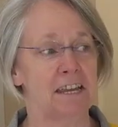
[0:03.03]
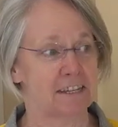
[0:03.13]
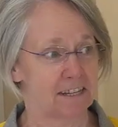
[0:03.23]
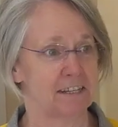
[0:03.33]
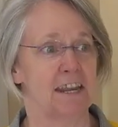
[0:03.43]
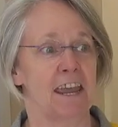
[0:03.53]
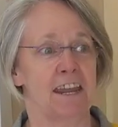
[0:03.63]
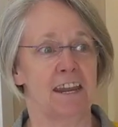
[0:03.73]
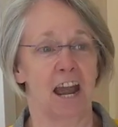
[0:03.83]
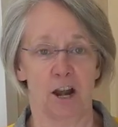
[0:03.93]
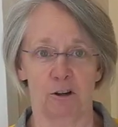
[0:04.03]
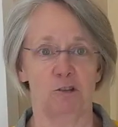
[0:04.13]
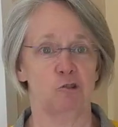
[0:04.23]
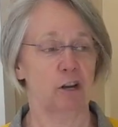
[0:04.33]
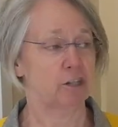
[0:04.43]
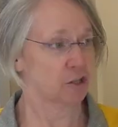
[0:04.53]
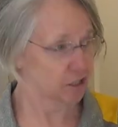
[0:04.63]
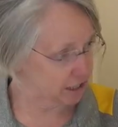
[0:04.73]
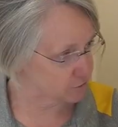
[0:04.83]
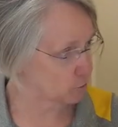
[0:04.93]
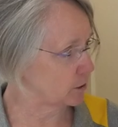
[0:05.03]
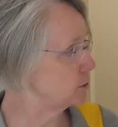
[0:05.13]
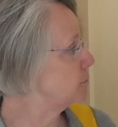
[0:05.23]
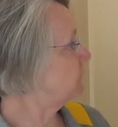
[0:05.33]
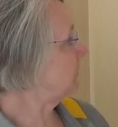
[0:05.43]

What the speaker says: Today, our instructor is going to be